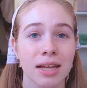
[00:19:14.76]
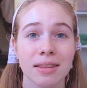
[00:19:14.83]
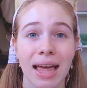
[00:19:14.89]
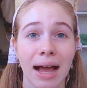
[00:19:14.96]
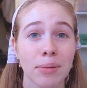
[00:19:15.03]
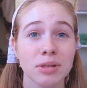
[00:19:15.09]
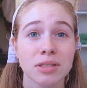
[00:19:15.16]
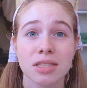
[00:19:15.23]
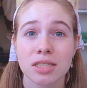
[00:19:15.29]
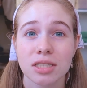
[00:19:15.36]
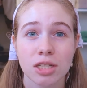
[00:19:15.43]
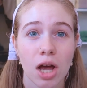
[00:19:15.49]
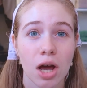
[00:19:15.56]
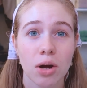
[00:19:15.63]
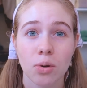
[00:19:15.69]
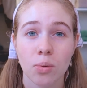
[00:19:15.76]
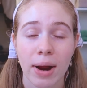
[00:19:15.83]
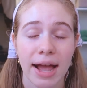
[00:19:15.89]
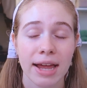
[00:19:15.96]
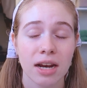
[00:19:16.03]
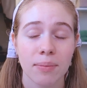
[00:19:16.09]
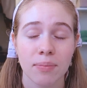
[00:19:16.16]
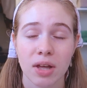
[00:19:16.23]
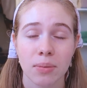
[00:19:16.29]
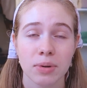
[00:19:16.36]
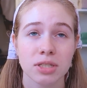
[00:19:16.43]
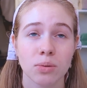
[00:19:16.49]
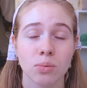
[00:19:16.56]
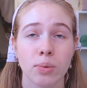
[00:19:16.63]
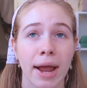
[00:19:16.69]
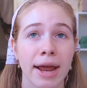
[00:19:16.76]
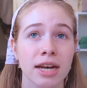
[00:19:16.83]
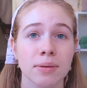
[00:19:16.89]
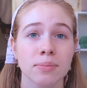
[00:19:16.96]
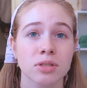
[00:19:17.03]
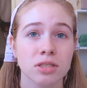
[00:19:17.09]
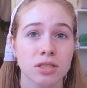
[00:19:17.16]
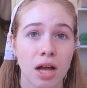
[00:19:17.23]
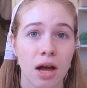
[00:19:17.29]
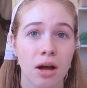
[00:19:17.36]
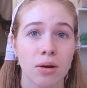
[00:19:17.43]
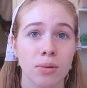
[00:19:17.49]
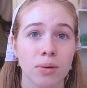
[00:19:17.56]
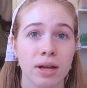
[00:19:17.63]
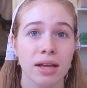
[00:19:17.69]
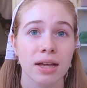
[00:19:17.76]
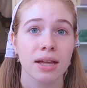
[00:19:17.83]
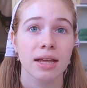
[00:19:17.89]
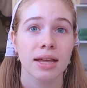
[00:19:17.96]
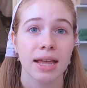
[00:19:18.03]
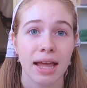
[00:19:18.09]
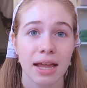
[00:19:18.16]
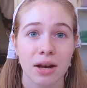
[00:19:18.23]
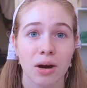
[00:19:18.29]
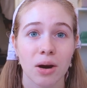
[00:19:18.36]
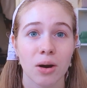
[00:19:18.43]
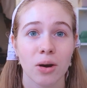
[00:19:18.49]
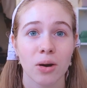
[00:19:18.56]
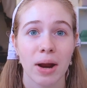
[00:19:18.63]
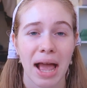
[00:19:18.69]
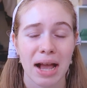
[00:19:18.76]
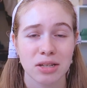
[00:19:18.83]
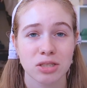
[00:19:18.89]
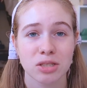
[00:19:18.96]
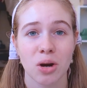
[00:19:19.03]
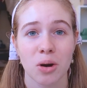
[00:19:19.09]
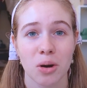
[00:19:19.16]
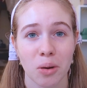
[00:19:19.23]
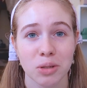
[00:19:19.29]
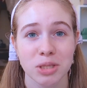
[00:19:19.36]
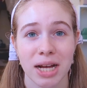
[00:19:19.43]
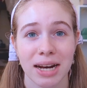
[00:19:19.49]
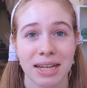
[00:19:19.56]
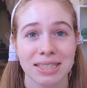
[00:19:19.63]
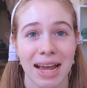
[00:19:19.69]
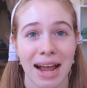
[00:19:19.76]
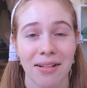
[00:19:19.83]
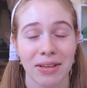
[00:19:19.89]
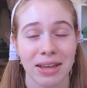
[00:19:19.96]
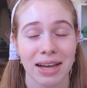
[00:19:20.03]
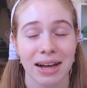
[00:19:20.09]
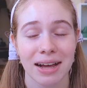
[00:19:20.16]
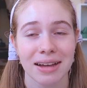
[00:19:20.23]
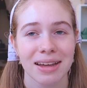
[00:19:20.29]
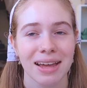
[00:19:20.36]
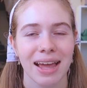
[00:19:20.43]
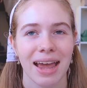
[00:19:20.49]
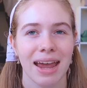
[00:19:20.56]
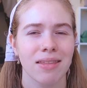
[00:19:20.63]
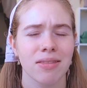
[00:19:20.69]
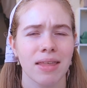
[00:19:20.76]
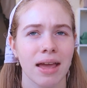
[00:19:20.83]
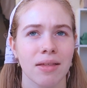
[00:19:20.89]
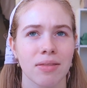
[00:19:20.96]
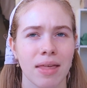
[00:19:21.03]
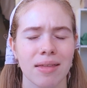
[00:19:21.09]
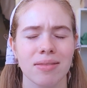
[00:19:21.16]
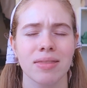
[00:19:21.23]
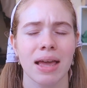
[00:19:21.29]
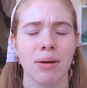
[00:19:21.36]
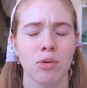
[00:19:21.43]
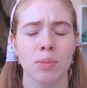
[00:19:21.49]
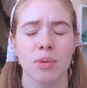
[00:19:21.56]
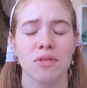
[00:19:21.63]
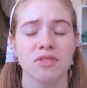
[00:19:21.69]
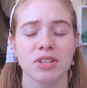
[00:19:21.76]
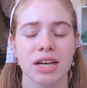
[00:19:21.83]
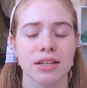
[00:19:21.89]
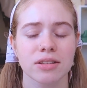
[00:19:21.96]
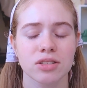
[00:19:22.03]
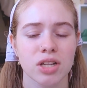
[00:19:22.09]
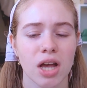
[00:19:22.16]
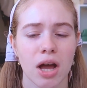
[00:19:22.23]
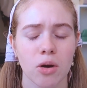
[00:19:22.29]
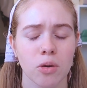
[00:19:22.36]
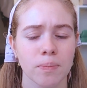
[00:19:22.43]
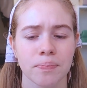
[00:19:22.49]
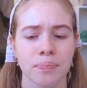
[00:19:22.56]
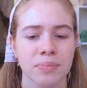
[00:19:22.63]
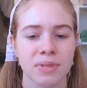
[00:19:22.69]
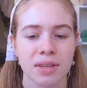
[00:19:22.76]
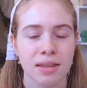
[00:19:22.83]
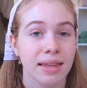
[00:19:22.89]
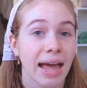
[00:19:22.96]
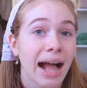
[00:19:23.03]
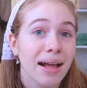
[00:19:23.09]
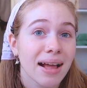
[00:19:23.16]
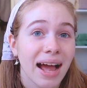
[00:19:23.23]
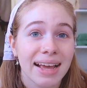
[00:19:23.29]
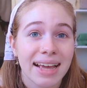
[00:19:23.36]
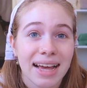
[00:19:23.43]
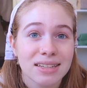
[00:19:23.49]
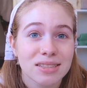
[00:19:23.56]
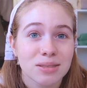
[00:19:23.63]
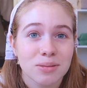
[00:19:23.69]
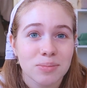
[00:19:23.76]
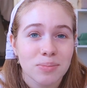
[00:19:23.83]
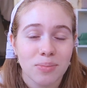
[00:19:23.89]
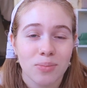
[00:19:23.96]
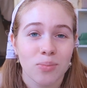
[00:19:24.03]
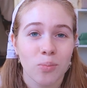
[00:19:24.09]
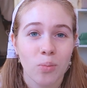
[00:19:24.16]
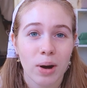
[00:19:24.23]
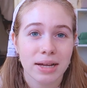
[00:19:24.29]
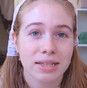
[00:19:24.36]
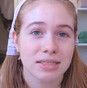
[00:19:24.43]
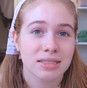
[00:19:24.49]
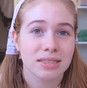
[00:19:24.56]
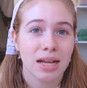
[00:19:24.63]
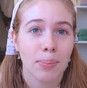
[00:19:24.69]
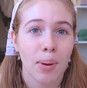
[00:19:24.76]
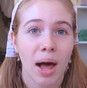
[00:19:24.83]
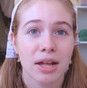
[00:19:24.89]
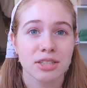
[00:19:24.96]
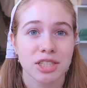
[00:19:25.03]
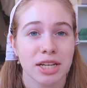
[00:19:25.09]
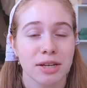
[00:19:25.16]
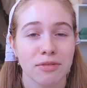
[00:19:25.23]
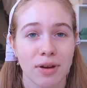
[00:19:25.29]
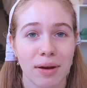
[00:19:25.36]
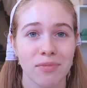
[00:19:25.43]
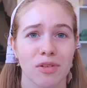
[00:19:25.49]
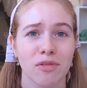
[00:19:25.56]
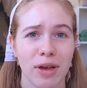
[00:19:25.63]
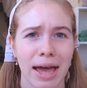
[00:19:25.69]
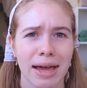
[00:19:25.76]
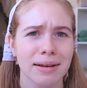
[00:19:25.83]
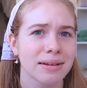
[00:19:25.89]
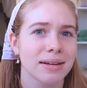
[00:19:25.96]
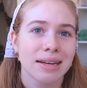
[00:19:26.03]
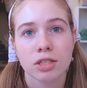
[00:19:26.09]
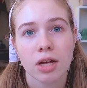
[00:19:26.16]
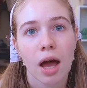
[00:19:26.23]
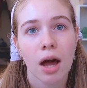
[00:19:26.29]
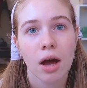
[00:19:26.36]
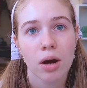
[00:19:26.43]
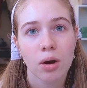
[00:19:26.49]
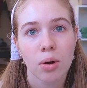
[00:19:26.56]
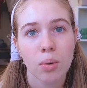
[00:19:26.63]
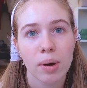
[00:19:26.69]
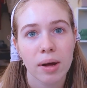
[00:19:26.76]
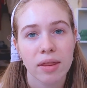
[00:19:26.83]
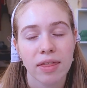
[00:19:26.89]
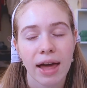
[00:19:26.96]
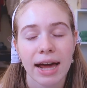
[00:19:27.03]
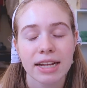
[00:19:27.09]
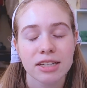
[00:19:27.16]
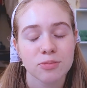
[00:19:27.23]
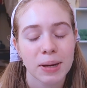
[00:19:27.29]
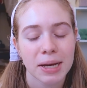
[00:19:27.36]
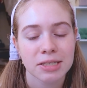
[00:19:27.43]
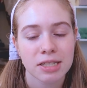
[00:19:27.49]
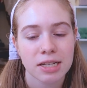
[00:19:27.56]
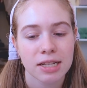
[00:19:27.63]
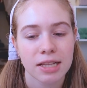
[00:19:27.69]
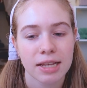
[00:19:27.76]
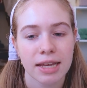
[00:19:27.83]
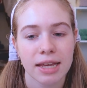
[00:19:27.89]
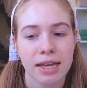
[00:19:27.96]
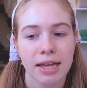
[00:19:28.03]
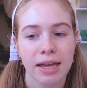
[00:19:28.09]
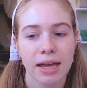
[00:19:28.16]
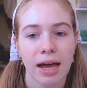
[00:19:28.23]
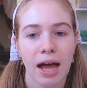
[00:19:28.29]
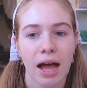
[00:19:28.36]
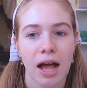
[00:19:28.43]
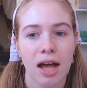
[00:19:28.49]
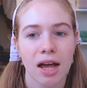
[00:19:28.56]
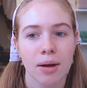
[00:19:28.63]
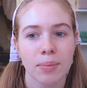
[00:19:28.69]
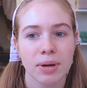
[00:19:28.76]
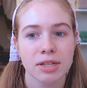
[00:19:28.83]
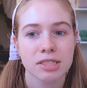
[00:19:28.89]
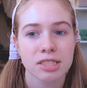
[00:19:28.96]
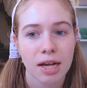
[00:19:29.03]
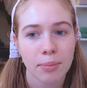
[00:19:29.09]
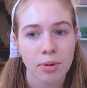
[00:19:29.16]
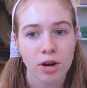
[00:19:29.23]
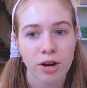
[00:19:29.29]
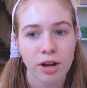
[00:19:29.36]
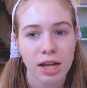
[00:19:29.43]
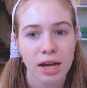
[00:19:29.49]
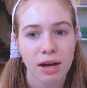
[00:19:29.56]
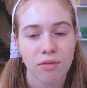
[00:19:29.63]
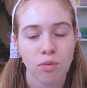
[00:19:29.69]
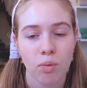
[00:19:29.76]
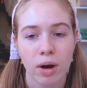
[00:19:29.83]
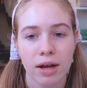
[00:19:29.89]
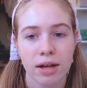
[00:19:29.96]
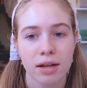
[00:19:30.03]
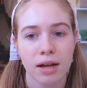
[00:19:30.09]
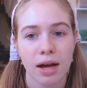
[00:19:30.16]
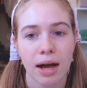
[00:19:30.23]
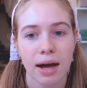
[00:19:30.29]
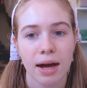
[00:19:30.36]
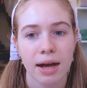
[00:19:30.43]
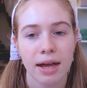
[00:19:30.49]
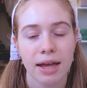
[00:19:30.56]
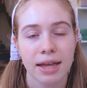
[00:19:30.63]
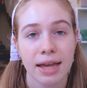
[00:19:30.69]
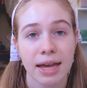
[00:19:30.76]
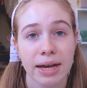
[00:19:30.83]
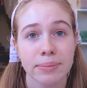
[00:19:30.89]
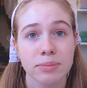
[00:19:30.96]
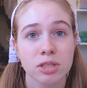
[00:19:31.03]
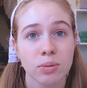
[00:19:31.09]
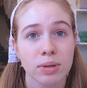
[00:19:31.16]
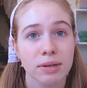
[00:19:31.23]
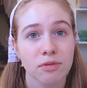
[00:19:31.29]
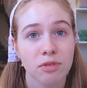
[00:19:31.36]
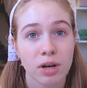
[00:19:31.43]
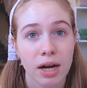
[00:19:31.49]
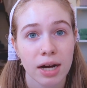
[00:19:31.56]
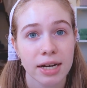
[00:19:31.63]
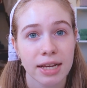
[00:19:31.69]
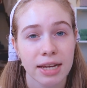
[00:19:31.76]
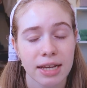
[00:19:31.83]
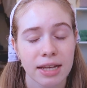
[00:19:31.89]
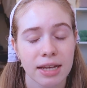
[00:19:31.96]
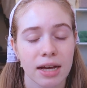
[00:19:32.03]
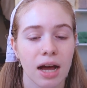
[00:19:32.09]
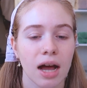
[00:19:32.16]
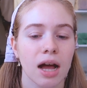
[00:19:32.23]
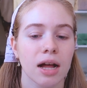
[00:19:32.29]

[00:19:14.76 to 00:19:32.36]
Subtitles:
That was so random. There was a random stone in her external genitalia, and they removed it. So that, I guess, was a positive of the vet. So that is basically a summary of what I am doing for Honey.